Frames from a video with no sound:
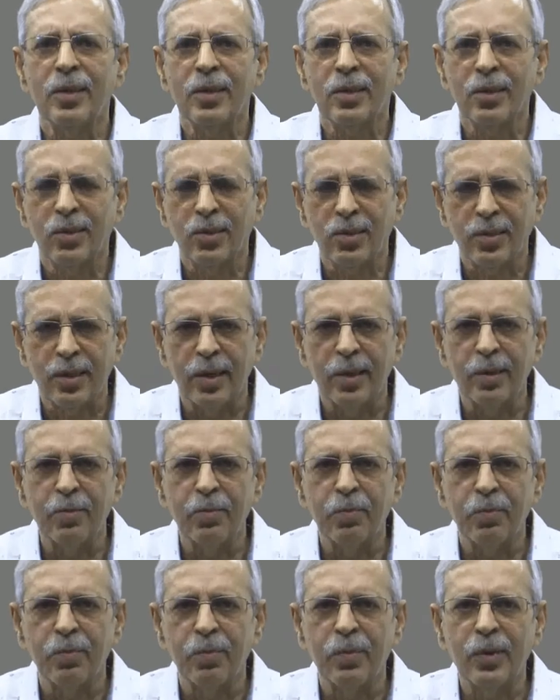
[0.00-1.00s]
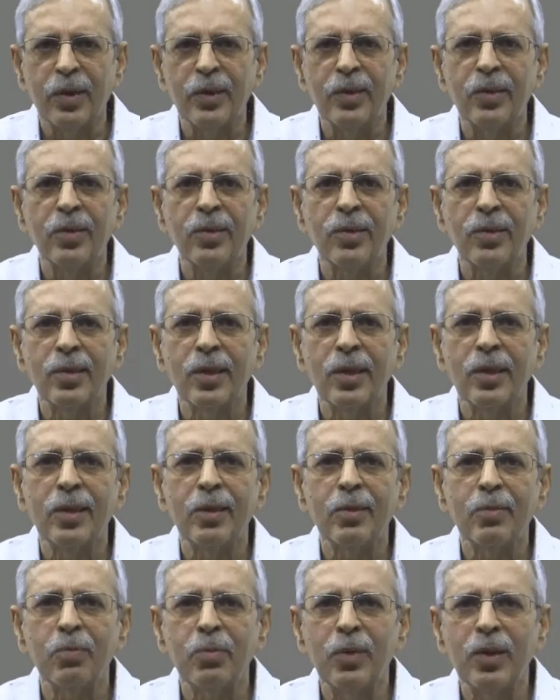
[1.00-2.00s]
step by
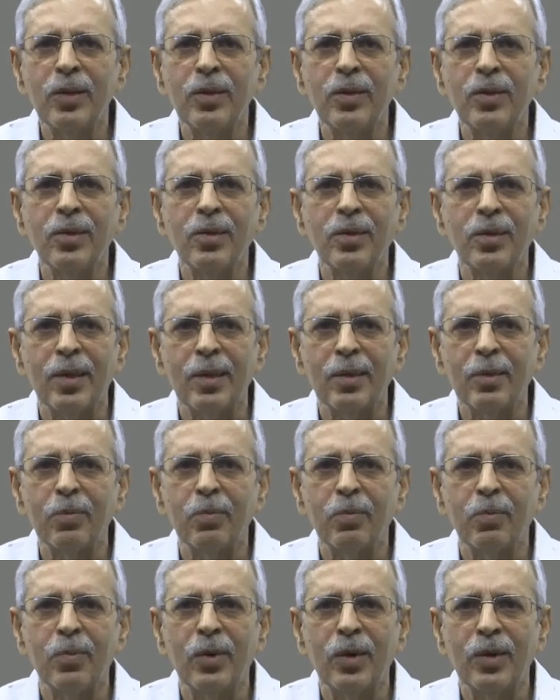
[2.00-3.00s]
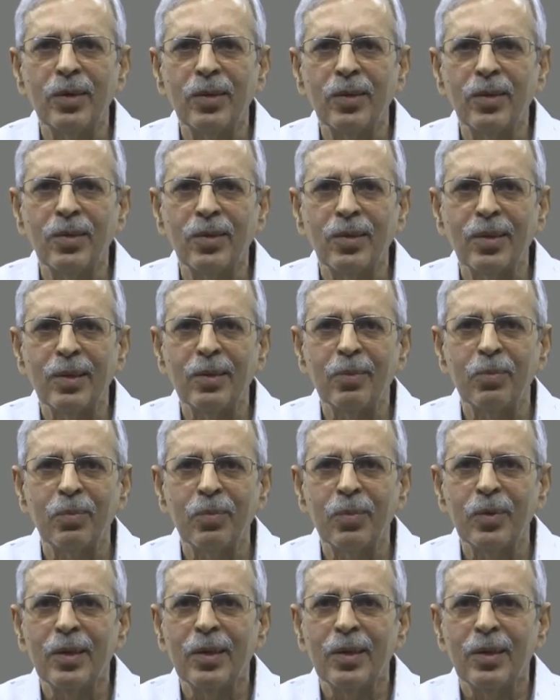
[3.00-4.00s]
step and step by step,
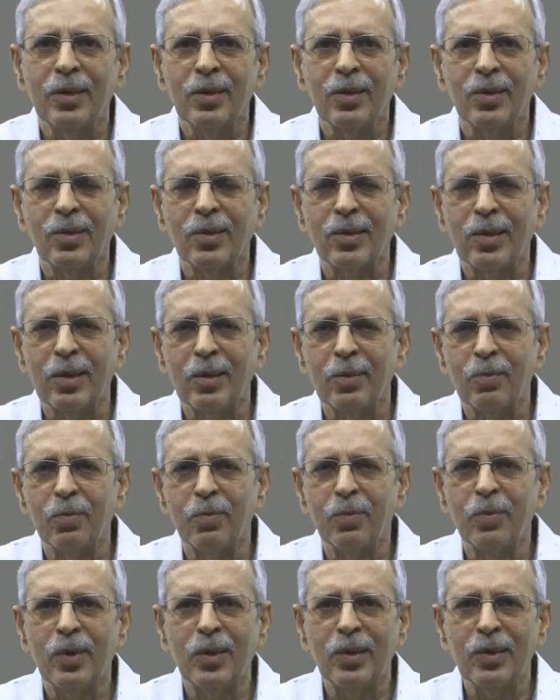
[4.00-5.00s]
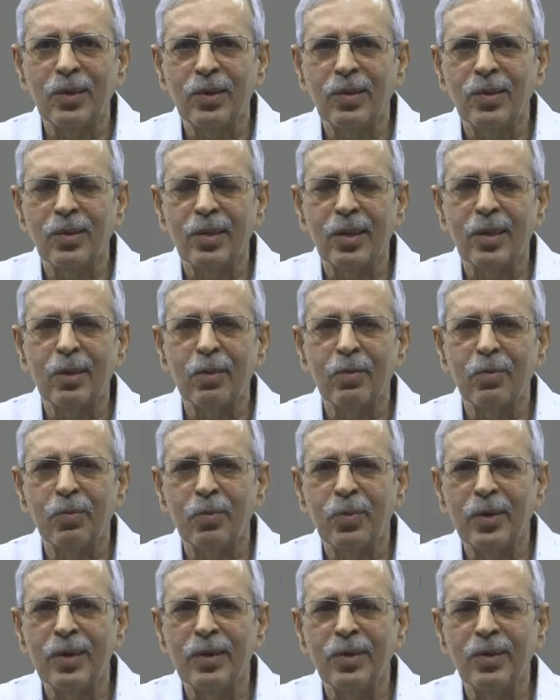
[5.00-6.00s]
step by step
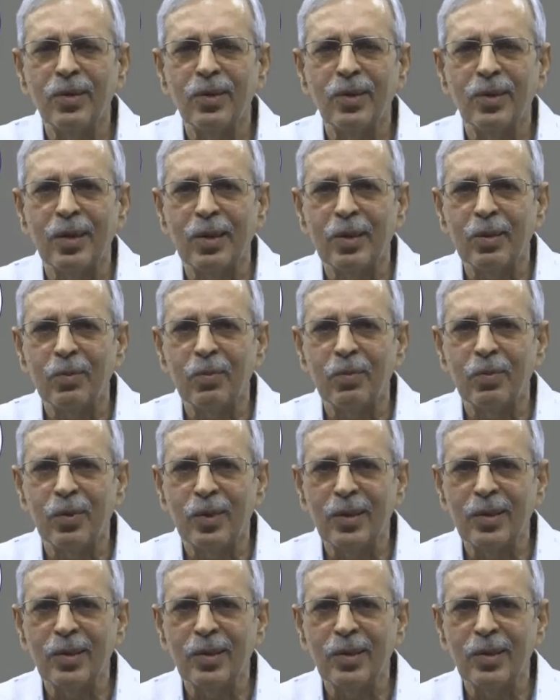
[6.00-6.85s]
and step by